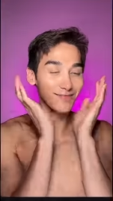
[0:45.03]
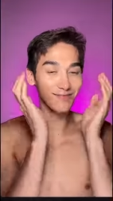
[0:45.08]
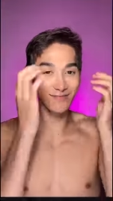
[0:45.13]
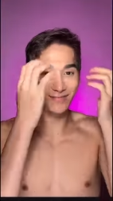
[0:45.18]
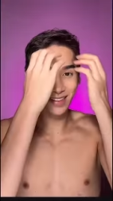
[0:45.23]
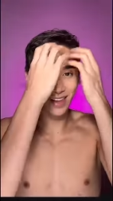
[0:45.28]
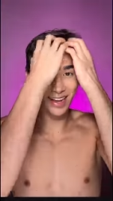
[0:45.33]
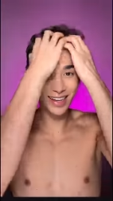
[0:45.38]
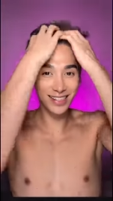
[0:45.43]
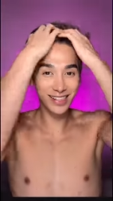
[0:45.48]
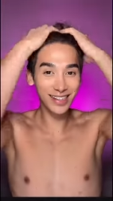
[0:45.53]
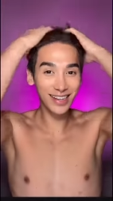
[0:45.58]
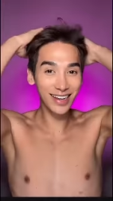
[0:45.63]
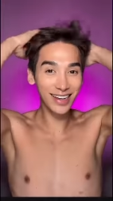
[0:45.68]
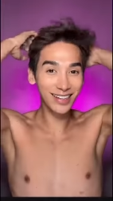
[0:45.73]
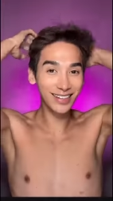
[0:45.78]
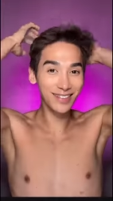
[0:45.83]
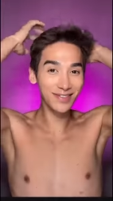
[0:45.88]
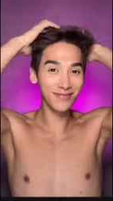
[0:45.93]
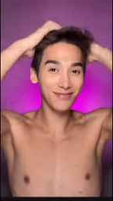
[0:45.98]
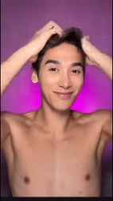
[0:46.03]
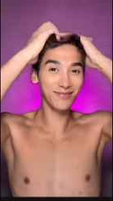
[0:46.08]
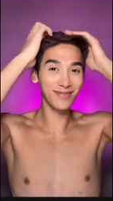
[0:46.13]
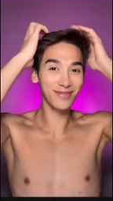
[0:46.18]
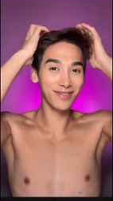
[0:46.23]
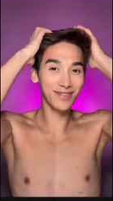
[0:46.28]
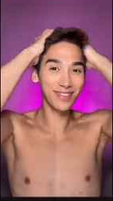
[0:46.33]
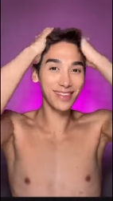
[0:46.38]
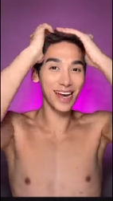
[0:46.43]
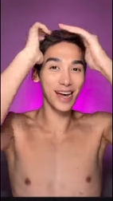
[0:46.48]
That is it.
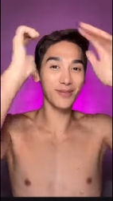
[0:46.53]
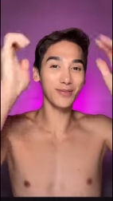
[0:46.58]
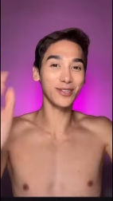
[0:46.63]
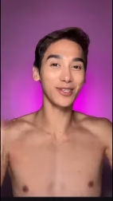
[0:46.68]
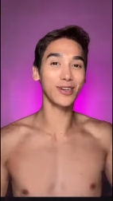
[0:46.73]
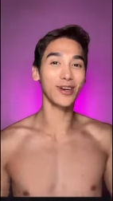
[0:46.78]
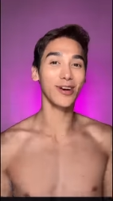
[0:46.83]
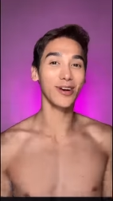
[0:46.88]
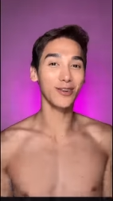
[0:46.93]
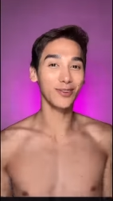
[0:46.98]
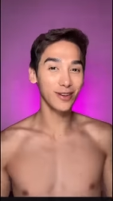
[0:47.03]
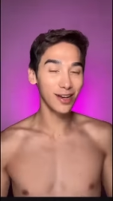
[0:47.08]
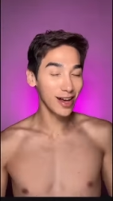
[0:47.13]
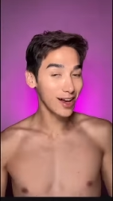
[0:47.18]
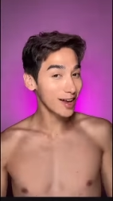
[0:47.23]
Time to go